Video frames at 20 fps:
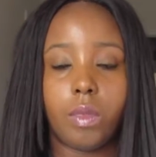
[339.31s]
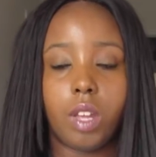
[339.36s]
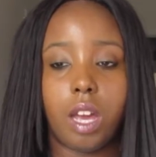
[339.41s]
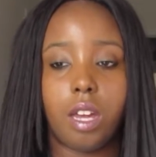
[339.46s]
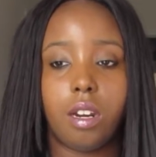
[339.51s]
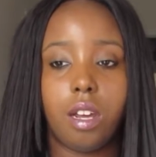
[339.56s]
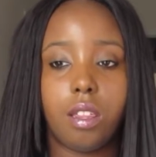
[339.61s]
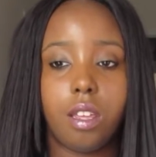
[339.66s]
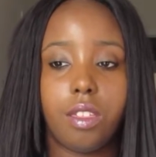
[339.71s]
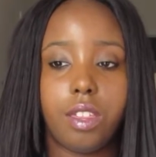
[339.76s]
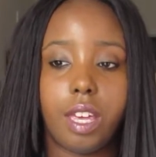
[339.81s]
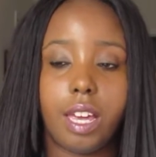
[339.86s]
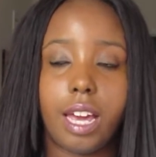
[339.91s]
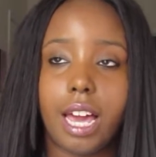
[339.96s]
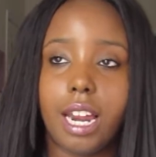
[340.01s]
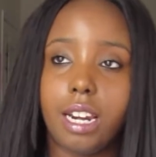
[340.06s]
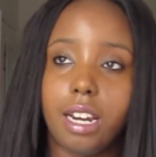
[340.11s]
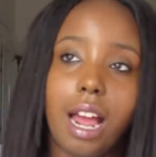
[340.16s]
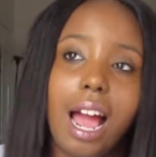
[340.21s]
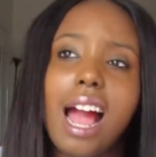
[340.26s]
Another thing,
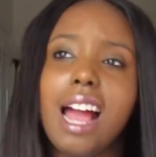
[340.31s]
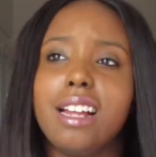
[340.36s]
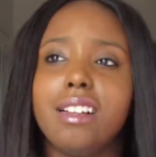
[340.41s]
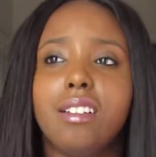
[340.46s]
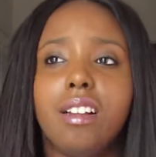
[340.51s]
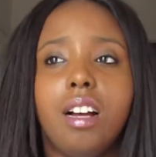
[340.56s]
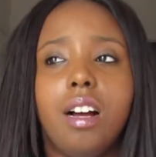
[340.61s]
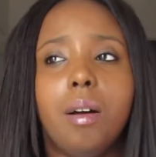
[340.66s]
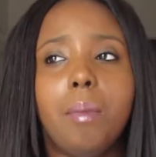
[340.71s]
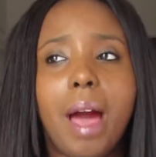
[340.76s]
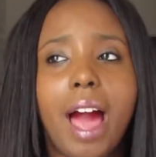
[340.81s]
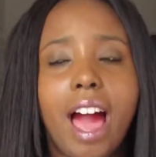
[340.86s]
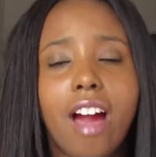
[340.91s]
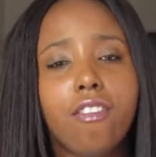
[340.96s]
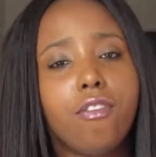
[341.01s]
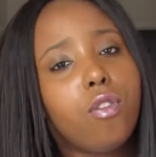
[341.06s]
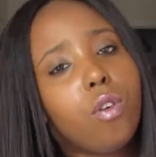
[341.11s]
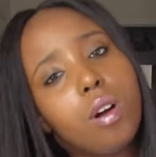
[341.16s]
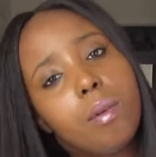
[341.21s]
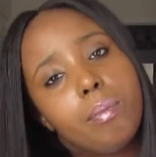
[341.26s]
I
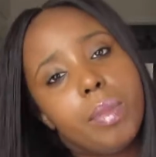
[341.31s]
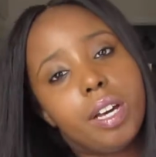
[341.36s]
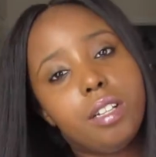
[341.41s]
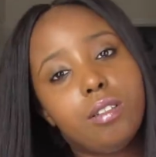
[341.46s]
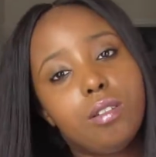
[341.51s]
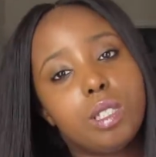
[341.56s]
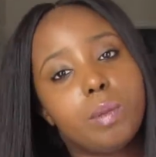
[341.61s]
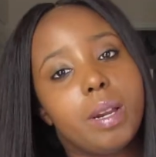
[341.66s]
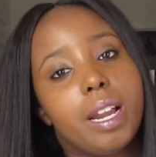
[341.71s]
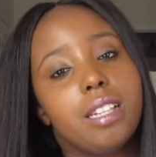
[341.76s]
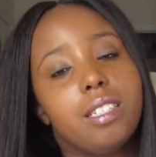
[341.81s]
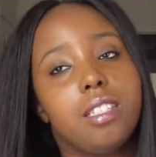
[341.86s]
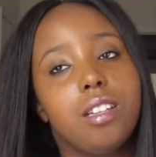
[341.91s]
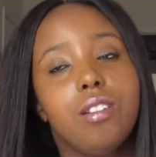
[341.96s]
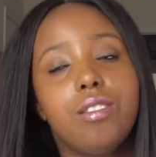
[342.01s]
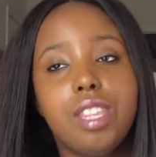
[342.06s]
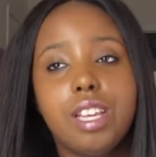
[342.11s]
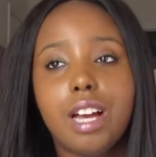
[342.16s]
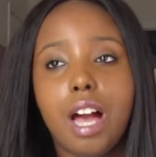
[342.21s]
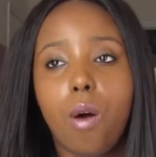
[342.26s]
have 4 bundles, but I
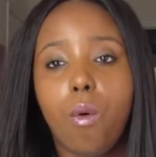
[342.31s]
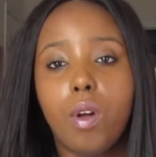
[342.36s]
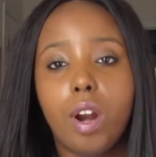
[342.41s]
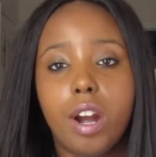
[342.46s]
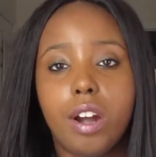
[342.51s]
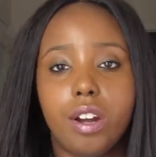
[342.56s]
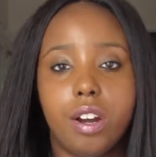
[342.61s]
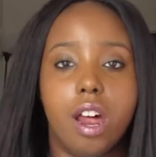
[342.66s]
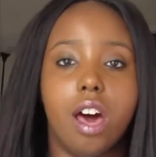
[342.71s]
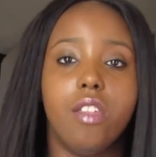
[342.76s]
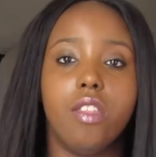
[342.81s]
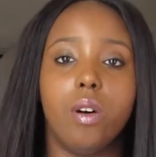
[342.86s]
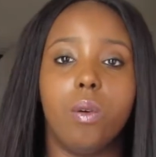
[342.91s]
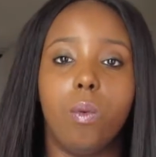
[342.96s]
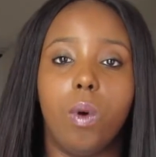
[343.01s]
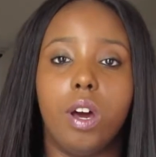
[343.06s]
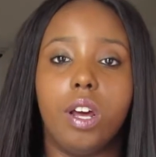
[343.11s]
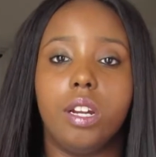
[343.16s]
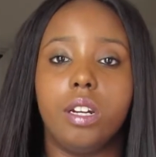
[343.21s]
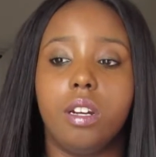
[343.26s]
still think I want another
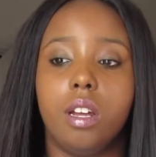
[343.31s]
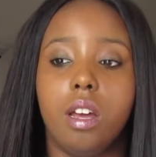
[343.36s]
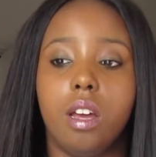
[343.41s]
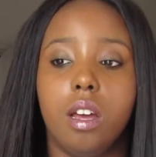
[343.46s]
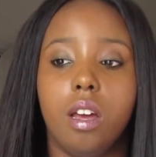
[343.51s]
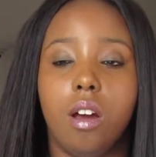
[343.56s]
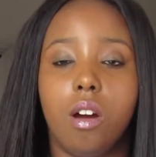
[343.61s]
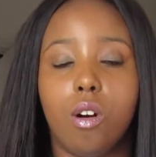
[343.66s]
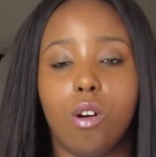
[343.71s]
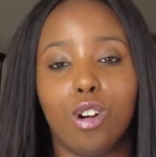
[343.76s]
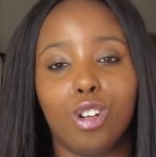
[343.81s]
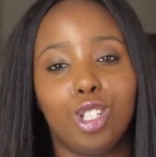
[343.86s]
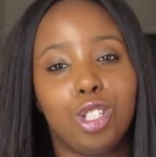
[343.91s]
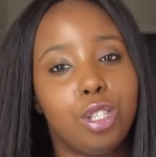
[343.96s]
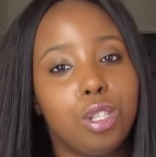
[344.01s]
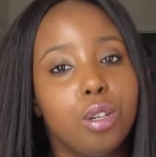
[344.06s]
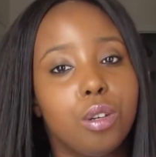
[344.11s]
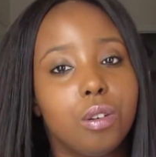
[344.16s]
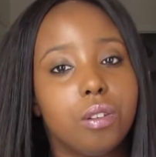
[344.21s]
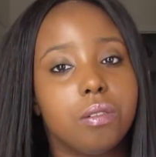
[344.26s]
one or
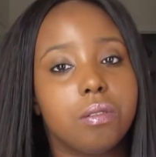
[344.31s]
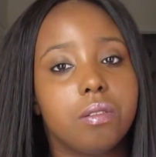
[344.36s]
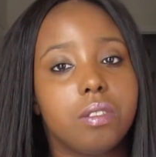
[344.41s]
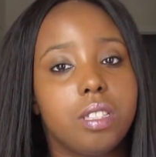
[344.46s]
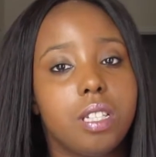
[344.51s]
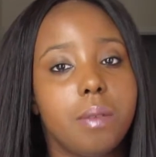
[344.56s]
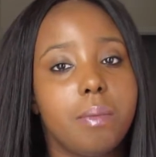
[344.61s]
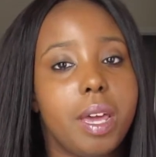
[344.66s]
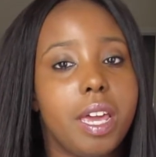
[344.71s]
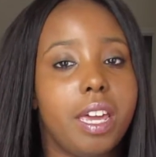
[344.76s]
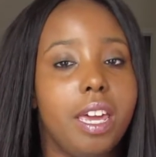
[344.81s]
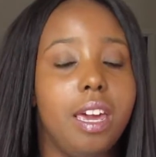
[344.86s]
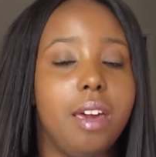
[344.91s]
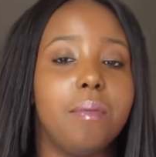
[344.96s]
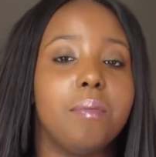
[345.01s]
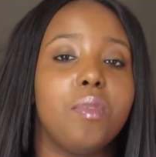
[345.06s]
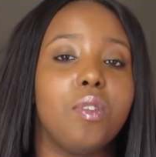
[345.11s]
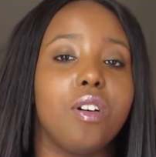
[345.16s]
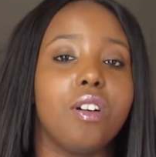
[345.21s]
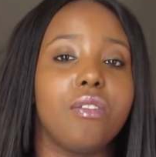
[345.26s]
2 to make
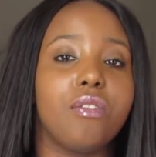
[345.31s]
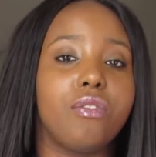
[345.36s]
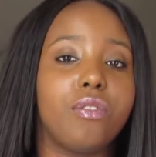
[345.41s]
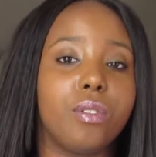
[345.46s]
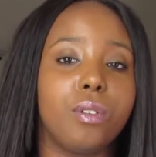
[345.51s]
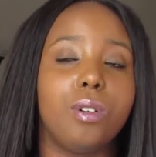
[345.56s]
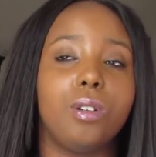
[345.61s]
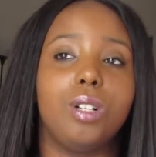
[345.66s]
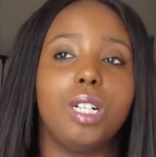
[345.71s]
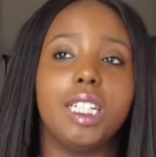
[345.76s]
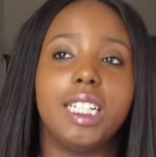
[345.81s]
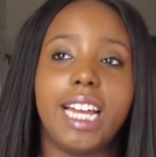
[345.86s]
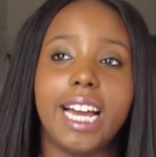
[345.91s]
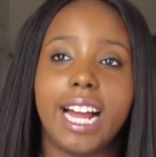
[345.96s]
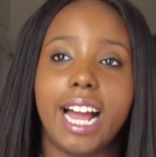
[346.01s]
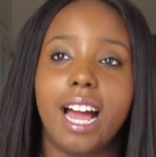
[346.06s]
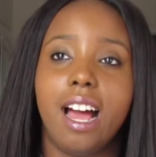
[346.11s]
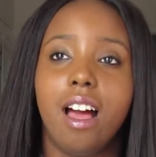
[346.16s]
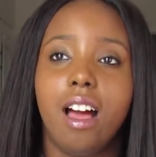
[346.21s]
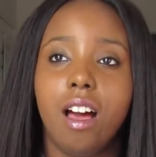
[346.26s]
it more full.
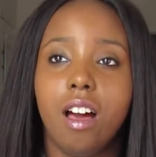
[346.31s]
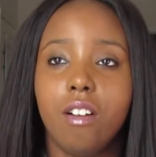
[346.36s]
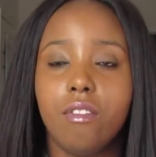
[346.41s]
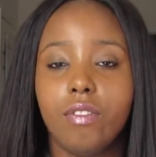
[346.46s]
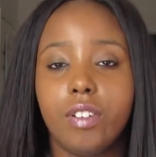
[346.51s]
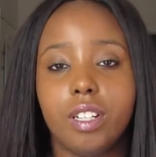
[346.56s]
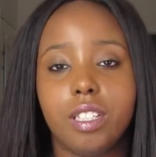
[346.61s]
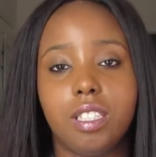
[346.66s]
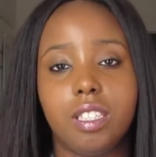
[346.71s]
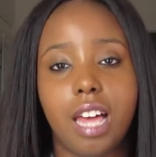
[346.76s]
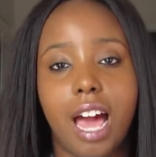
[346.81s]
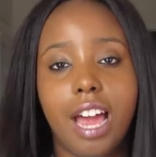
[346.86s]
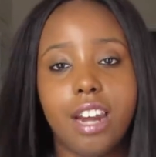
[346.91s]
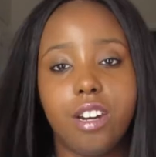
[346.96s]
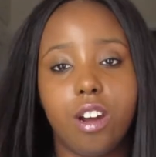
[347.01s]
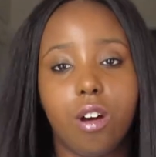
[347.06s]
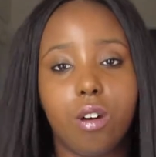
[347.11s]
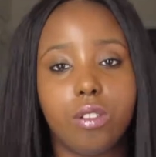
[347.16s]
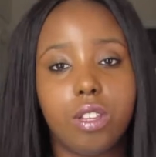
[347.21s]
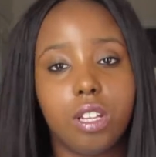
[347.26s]
Like, first, I
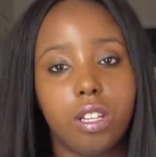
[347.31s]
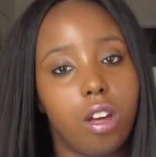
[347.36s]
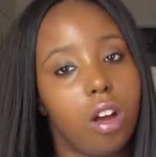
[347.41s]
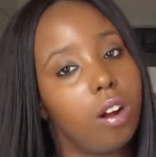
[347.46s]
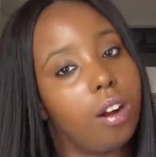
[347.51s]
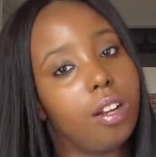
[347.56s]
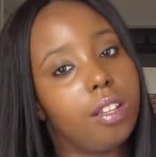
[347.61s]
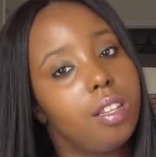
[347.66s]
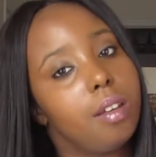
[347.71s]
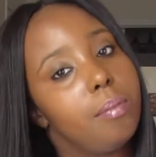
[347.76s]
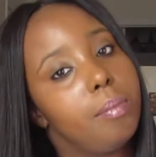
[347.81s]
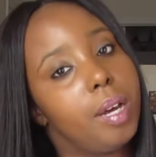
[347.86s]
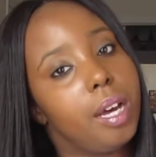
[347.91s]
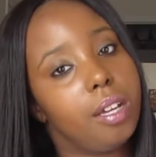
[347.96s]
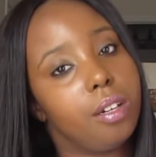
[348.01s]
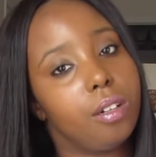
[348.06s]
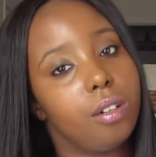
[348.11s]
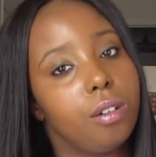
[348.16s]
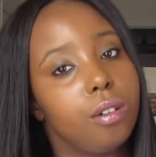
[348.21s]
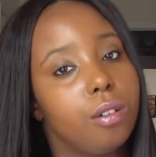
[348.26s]
know the longer the
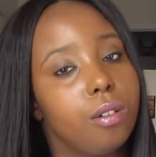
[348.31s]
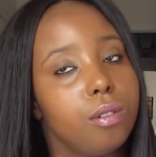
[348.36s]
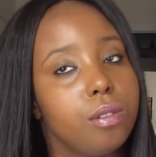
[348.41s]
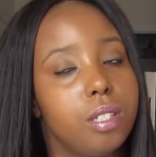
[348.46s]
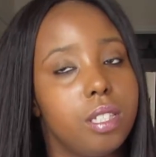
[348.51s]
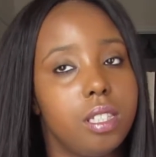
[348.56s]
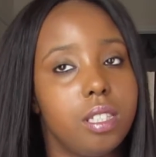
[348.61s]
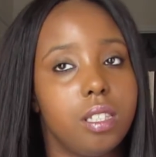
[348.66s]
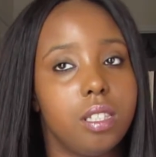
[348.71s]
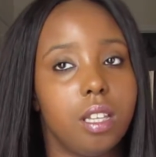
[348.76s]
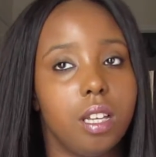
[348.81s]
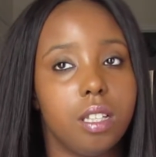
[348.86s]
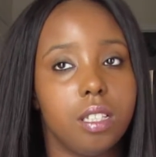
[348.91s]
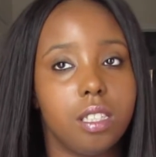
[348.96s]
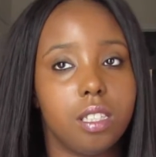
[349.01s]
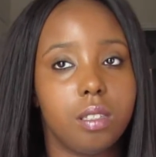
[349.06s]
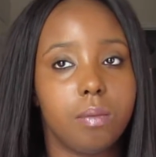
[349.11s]
bundles, the